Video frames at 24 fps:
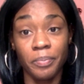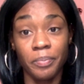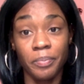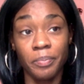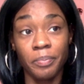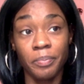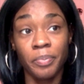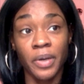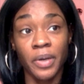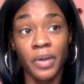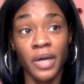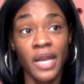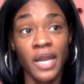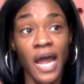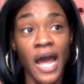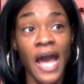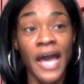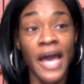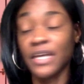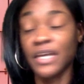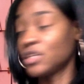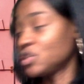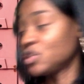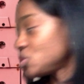But
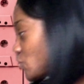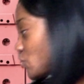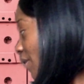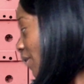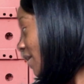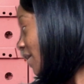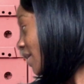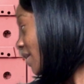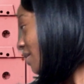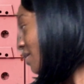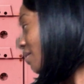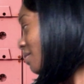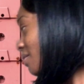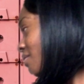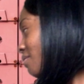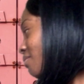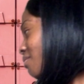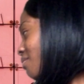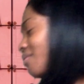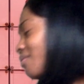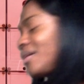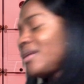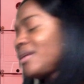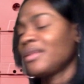I enjoy it.
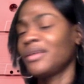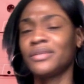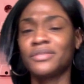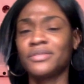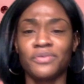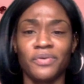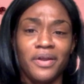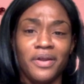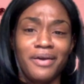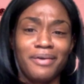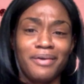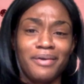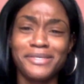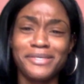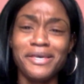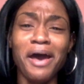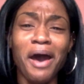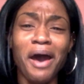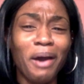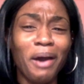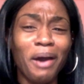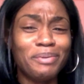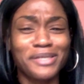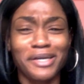What are they doing? I'm
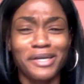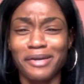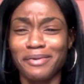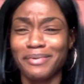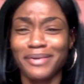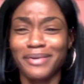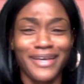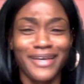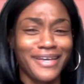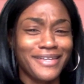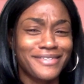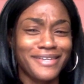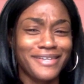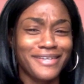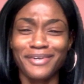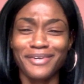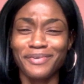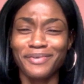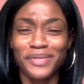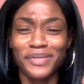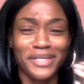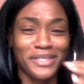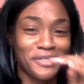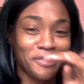sorry, kids. I don't know
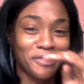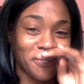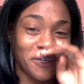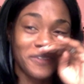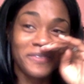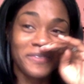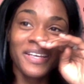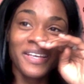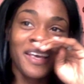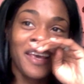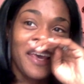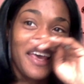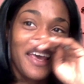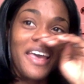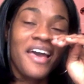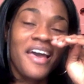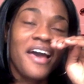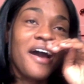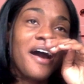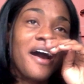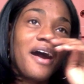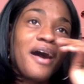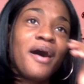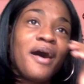what they're doing.
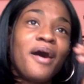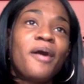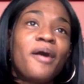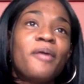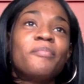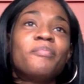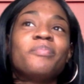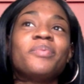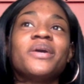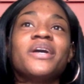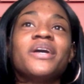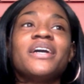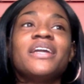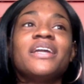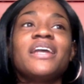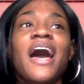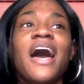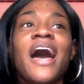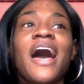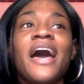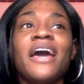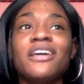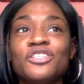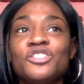But
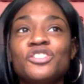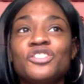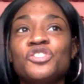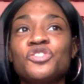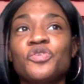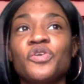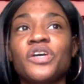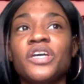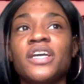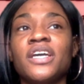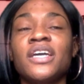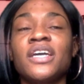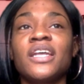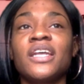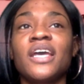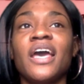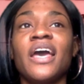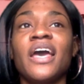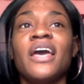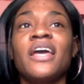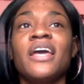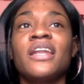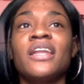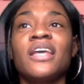I enjoy it.
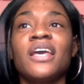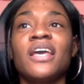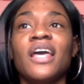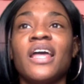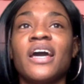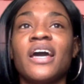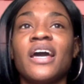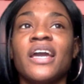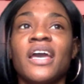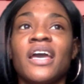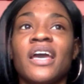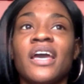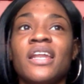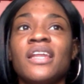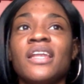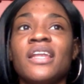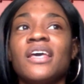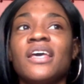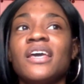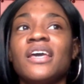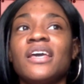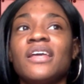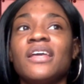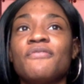And again,
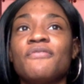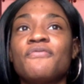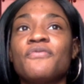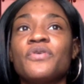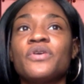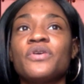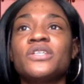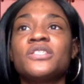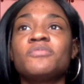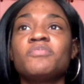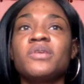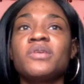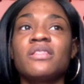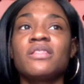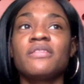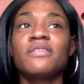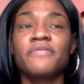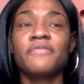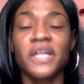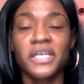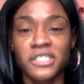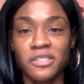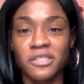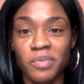it affords me the
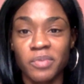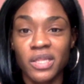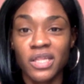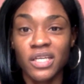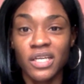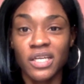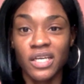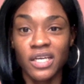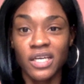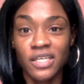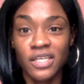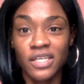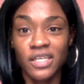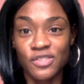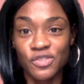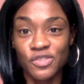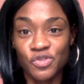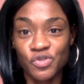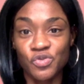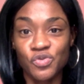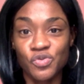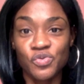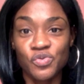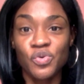flexibility to
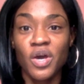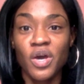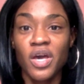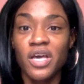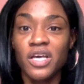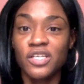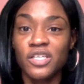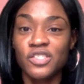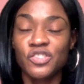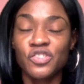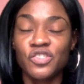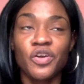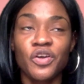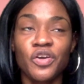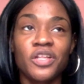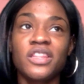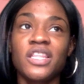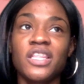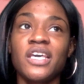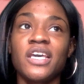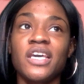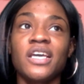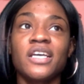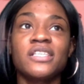do certain
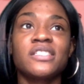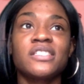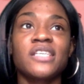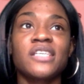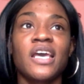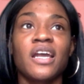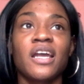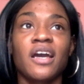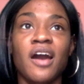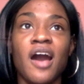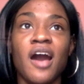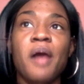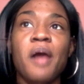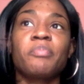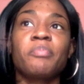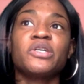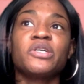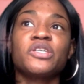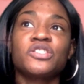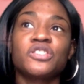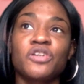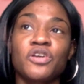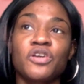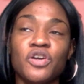things and
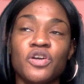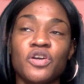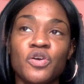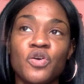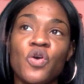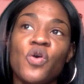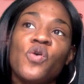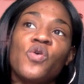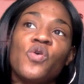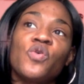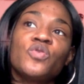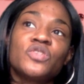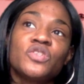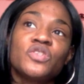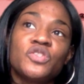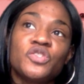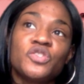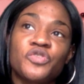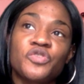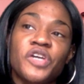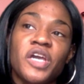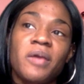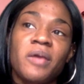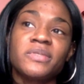accomplish certain goals and
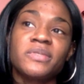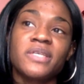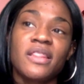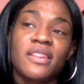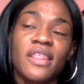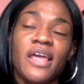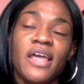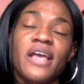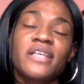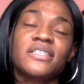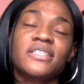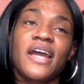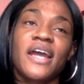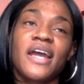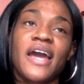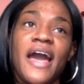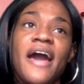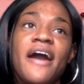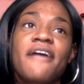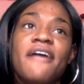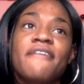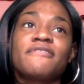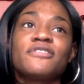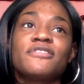dreams and things that I
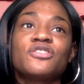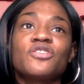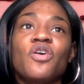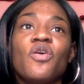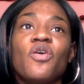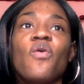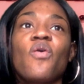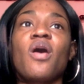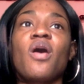have. So